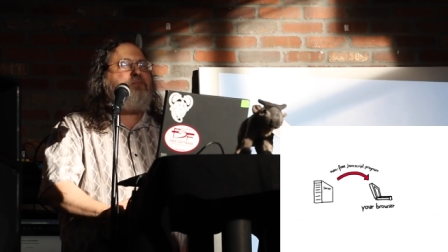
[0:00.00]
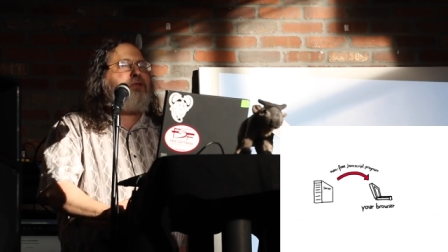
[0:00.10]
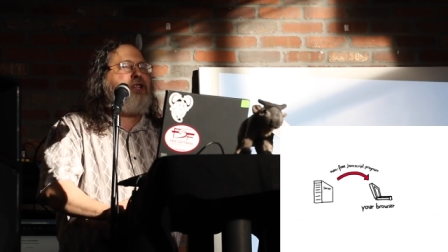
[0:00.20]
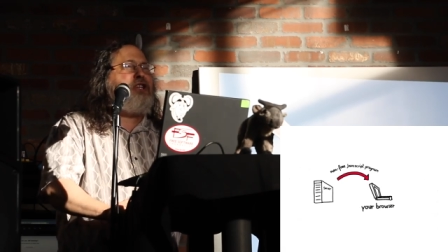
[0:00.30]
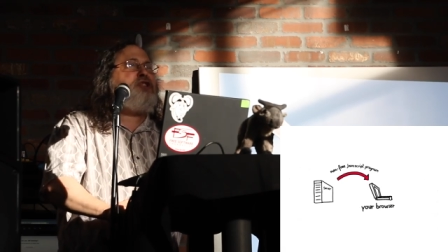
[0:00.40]

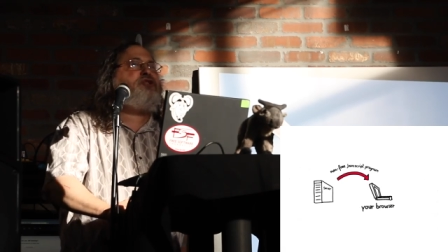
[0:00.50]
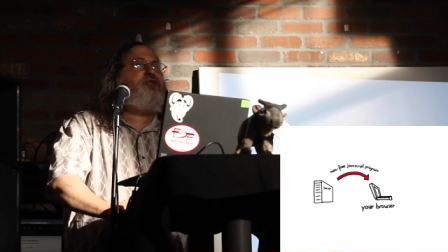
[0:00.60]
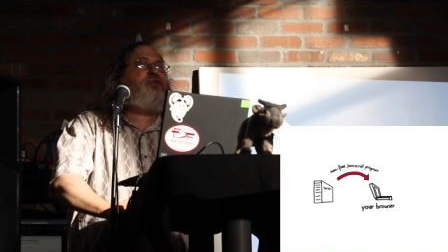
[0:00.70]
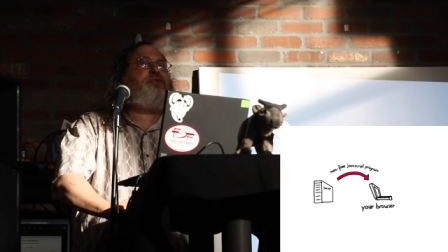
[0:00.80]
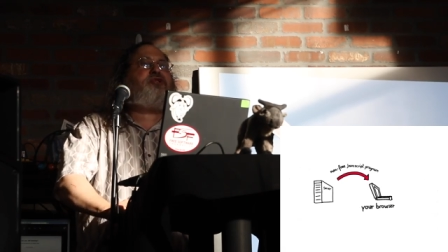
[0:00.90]
Please
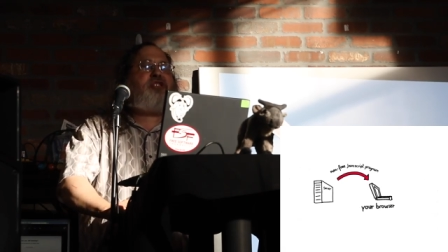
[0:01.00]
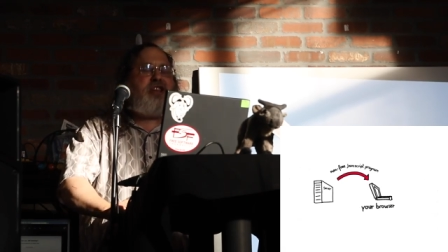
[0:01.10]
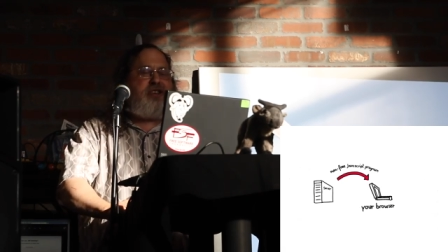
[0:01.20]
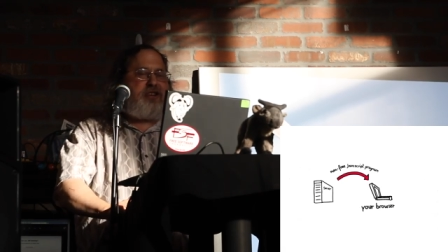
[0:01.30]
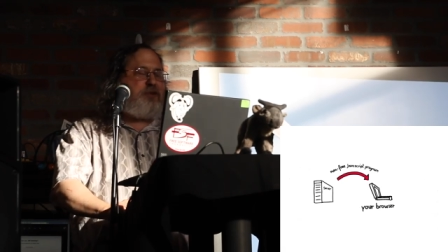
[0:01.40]
do
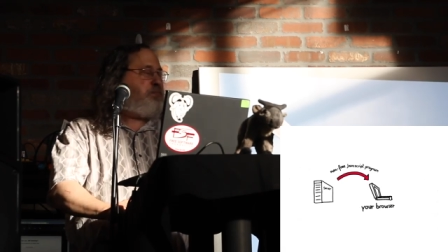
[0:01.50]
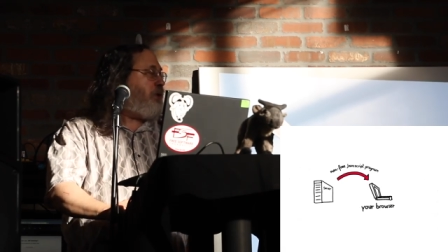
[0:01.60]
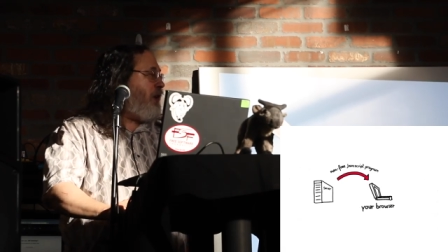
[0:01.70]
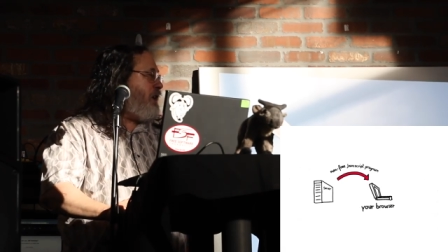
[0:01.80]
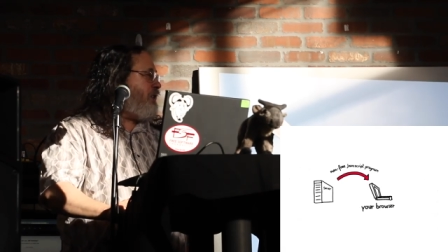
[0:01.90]
send a
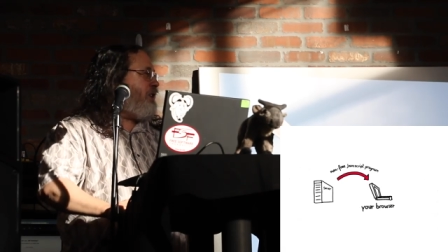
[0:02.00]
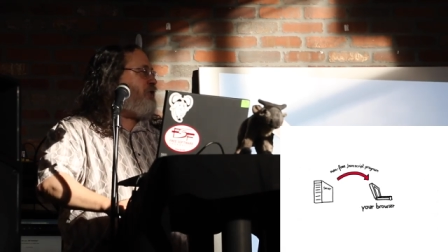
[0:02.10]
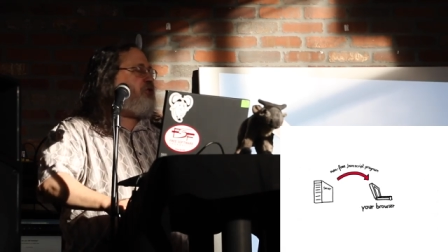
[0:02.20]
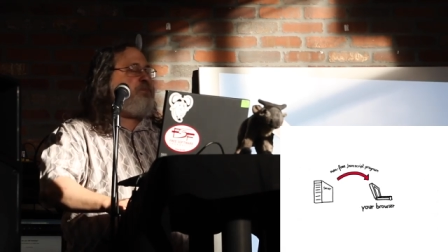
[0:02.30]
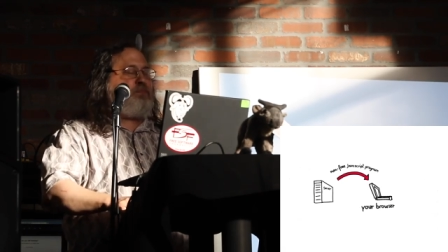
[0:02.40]
complaint.
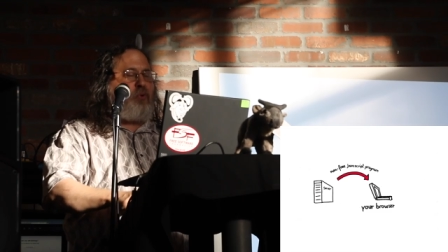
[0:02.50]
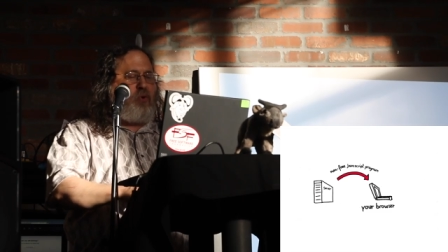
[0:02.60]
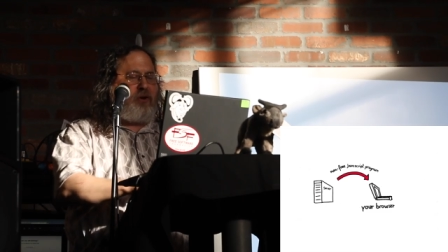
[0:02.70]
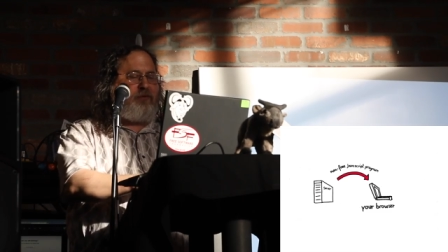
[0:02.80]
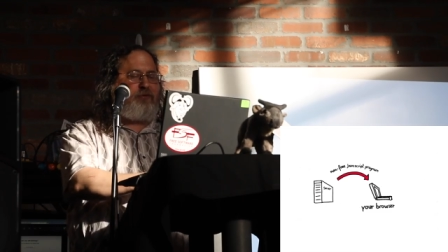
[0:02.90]
It's
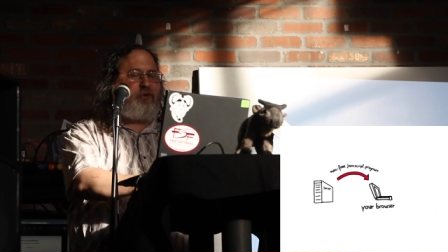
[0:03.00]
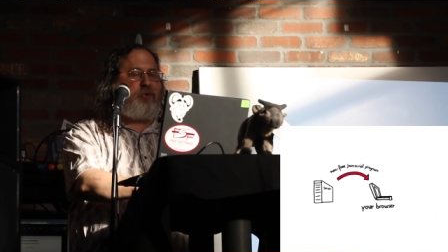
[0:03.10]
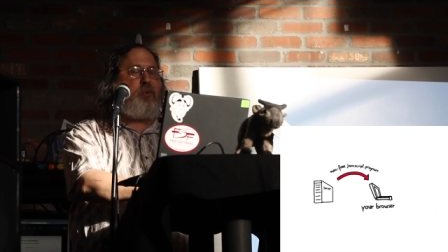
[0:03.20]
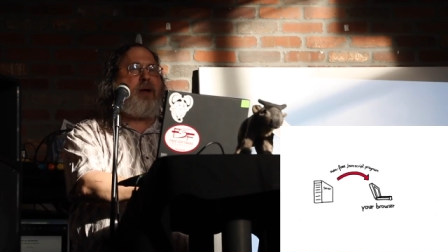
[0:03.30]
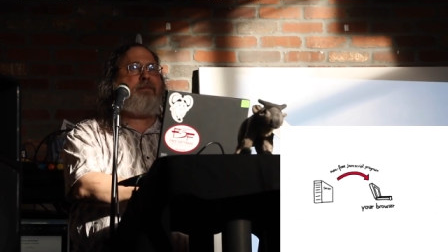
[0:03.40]
important for
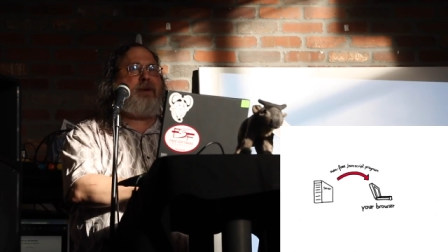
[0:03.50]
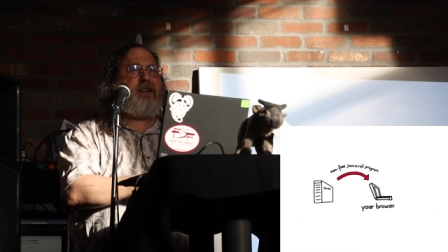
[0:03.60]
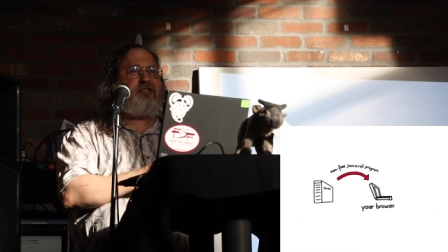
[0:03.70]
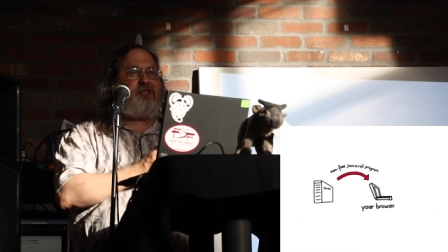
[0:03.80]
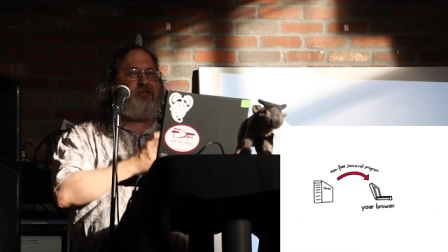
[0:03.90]
the
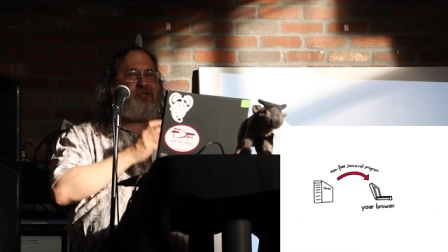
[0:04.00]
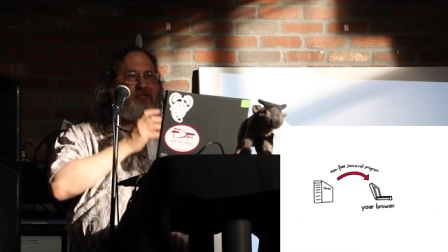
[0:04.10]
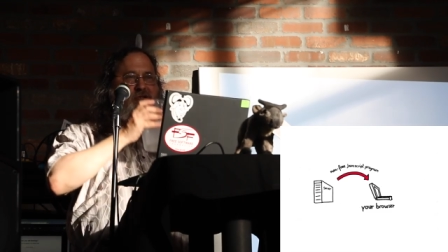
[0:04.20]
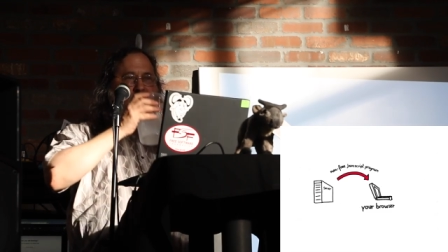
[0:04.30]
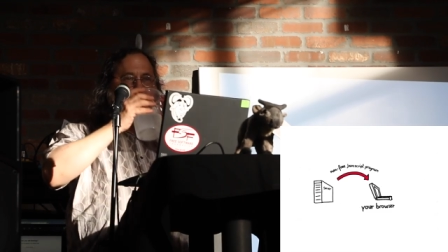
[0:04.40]

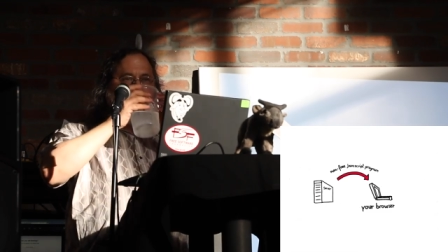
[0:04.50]
webmasters